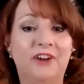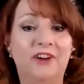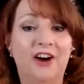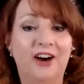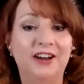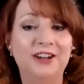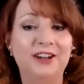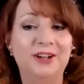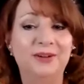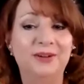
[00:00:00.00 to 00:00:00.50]

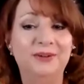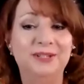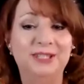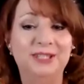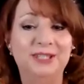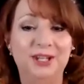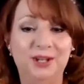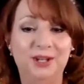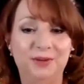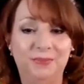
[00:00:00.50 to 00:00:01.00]
Vaughn, who is
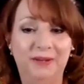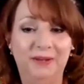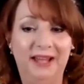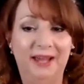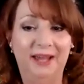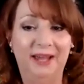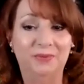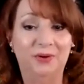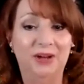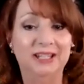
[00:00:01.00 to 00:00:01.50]
the new
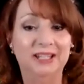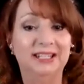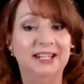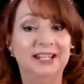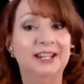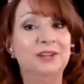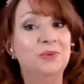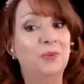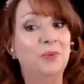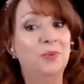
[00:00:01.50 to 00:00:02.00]
plan
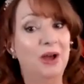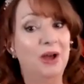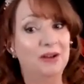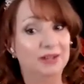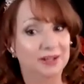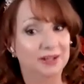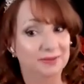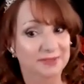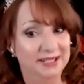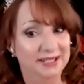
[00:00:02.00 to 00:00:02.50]
president.
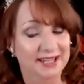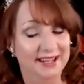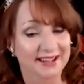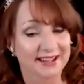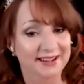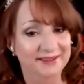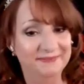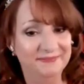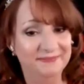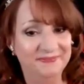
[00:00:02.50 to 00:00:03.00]
Welcome,
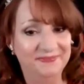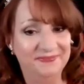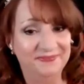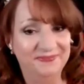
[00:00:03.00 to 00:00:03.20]
Tim.